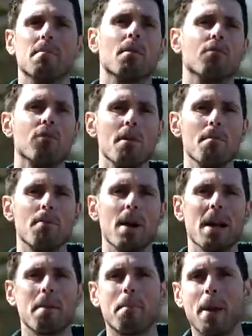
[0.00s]
my rim
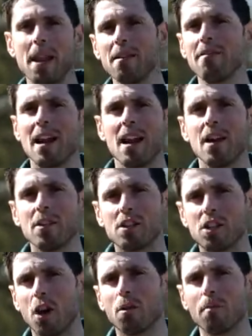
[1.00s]
brake
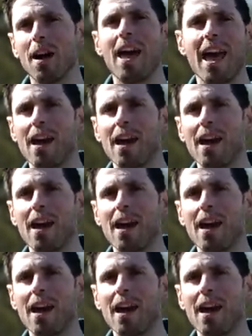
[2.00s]
Pinarello Dogma